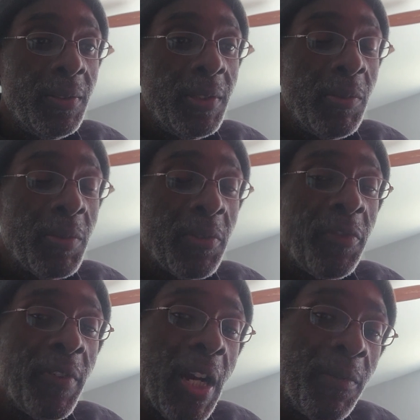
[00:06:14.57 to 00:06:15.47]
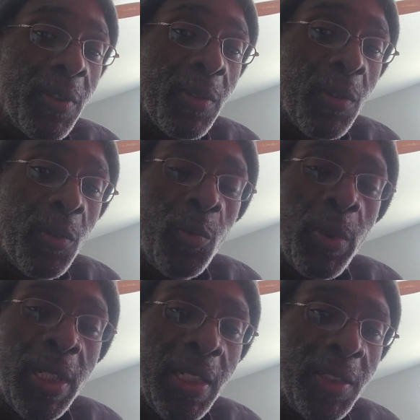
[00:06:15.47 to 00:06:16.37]
There was a 5-year-old who
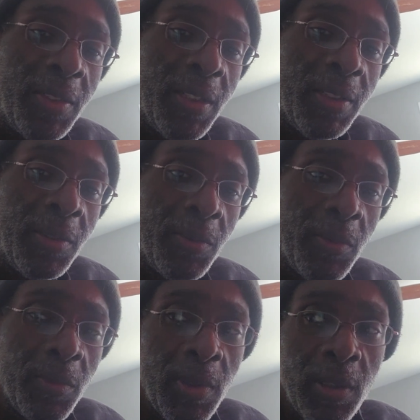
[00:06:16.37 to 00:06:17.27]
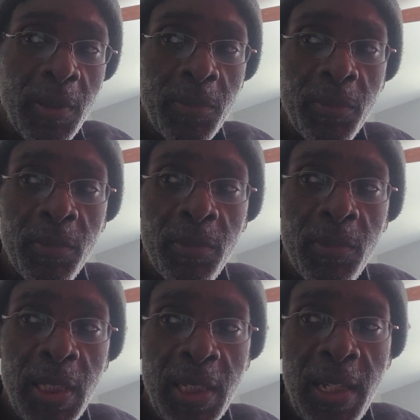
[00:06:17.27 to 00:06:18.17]
witnessed this
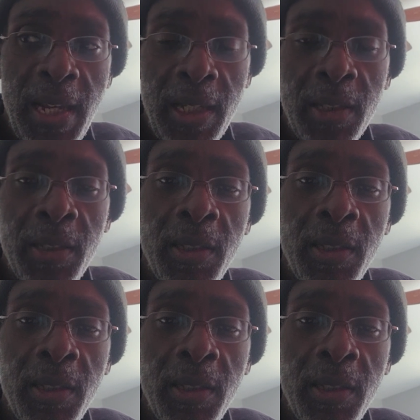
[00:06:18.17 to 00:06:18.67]
attack.